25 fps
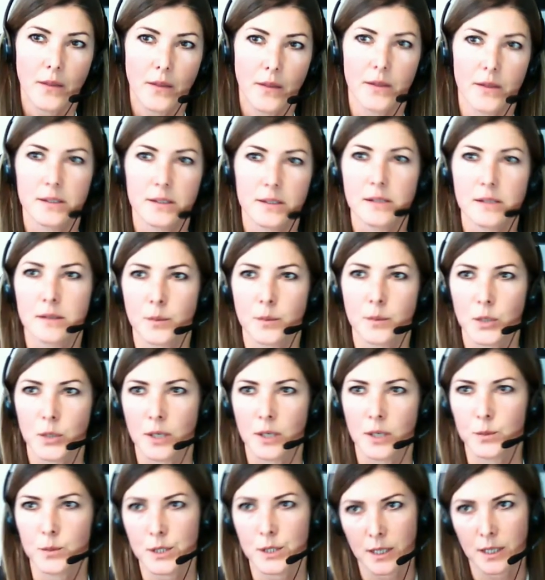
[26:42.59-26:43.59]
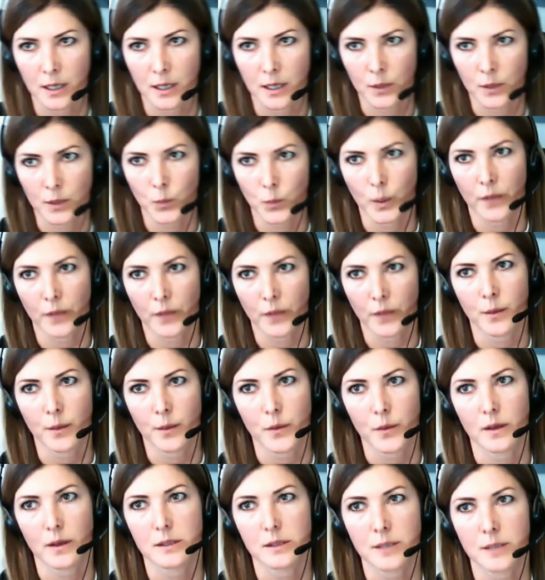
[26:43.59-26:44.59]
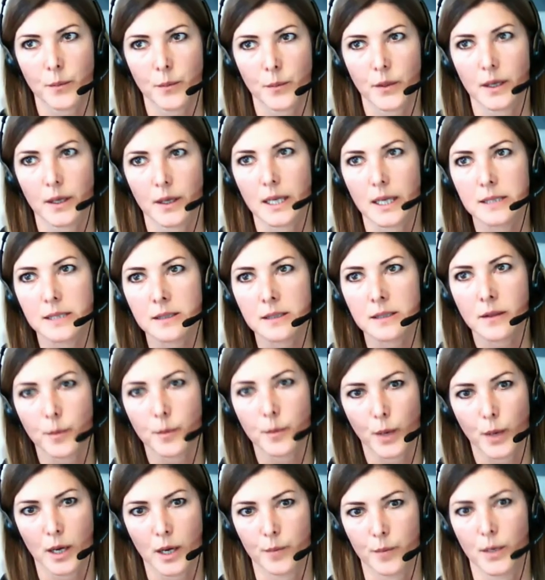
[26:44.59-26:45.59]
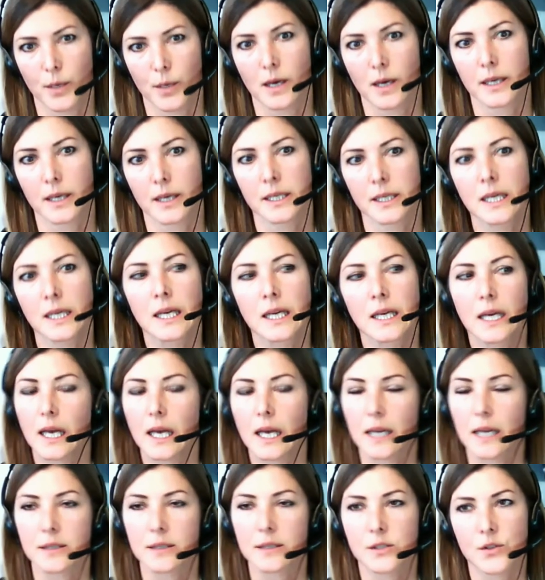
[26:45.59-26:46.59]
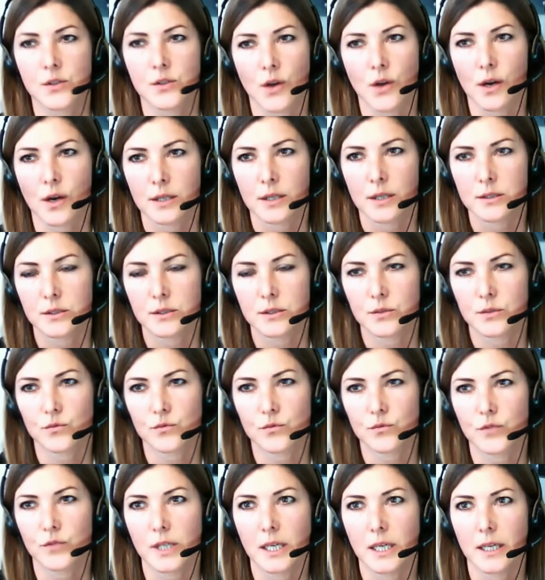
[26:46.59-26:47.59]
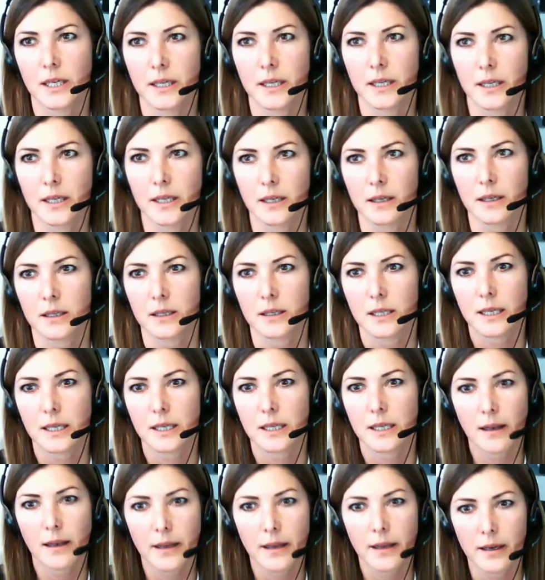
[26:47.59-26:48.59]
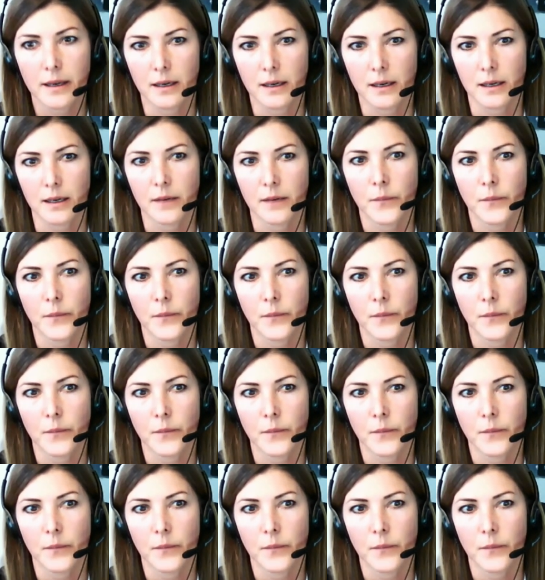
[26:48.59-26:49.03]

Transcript: This is sometimes done when something is in the pipeline. It's not really clear